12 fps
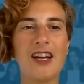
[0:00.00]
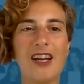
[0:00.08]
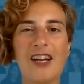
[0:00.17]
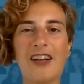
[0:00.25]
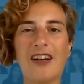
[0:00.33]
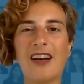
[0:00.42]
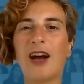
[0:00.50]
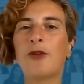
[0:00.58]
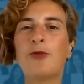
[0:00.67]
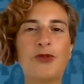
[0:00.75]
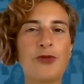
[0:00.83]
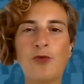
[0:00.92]
I
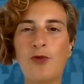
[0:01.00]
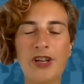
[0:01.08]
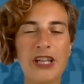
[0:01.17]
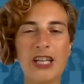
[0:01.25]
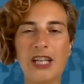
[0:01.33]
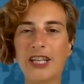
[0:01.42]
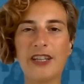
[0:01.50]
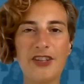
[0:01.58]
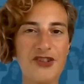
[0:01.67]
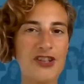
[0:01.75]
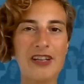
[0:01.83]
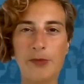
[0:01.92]
was working in
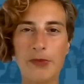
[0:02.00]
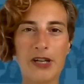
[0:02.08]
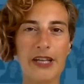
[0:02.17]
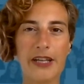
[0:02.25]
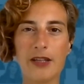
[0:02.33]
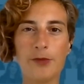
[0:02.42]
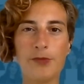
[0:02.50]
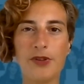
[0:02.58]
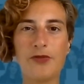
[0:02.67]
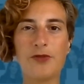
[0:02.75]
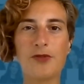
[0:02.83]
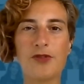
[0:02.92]
digital marketing
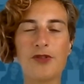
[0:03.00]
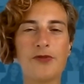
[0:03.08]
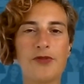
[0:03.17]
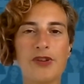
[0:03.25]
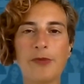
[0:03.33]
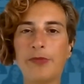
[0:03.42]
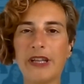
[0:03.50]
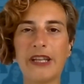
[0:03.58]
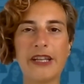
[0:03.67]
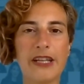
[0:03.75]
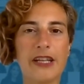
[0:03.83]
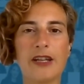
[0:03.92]
before for a
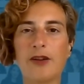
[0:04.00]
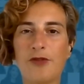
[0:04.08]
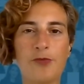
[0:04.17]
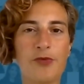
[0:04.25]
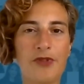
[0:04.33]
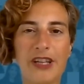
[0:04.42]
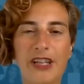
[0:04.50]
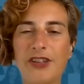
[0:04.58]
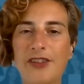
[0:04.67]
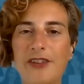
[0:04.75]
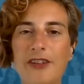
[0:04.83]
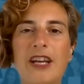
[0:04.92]
big
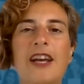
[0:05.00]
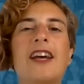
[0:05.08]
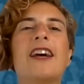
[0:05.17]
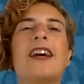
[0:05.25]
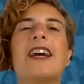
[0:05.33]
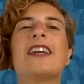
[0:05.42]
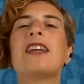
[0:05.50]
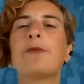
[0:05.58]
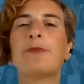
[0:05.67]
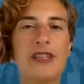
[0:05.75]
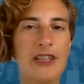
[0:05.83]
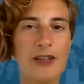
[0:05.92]
corporation, and I'm
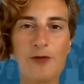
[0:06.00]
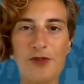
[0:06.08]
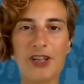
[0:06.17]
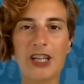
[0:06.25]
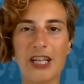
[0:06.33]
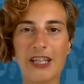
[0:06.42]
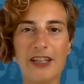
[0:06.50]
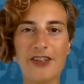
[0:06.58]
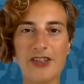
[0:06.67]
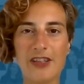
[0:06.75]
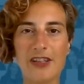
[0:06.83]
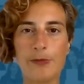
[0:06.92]
still working in
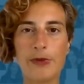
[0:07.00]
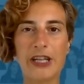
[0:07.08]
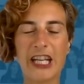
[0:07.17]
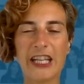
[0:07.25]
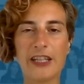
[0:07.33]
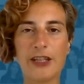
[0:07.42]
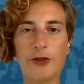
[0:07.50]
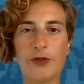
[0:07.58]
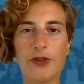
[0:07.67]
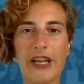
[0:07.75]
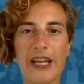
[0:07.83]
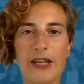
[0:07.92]
digital marketing
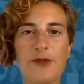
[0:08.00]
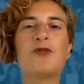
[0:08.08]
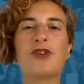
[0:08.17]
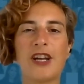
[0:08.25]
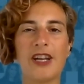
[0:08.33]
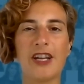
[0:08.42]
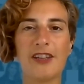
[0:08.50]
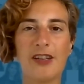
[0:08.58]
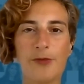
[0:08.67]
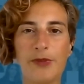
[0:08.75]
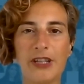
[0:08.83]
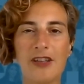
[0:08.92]
today for another
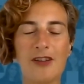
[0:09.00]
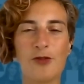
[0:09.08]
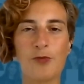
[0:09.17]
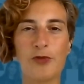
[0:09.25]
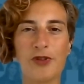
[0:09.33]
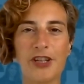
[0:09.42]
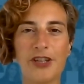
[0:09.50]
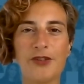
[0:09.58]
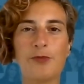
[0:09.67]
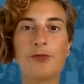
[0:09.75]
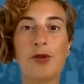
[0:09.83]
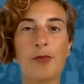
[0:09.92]
big
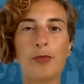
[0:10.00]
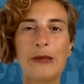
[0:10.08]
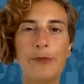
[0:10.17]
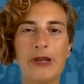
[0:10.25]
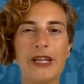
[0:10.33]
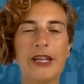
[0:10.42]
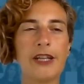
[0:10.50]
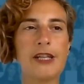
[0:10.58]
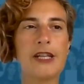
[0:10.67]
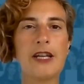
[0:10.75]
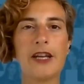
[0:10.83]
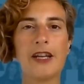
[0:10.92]
corporation, probably bigger.
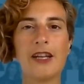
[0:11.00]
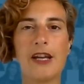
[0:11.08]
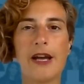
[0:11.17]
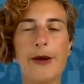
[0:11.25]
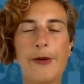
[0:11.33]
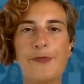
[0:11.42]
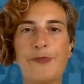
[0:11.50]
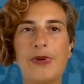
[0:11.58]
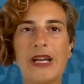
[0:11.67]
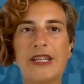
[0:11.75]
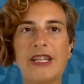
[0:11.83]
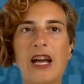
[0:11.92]

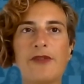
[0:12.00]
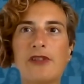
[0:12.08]
But I